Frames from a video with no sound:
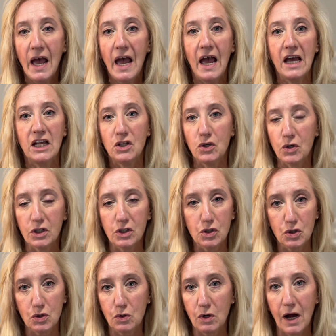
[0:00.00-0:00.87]
and you can
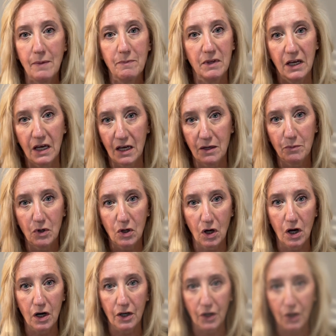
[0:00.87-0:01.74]
just grab the cable
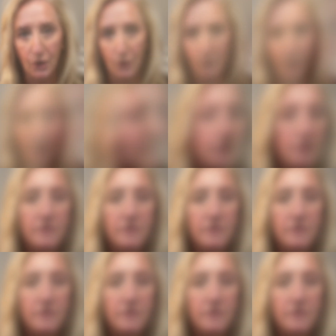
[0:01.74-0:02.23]
car and go up.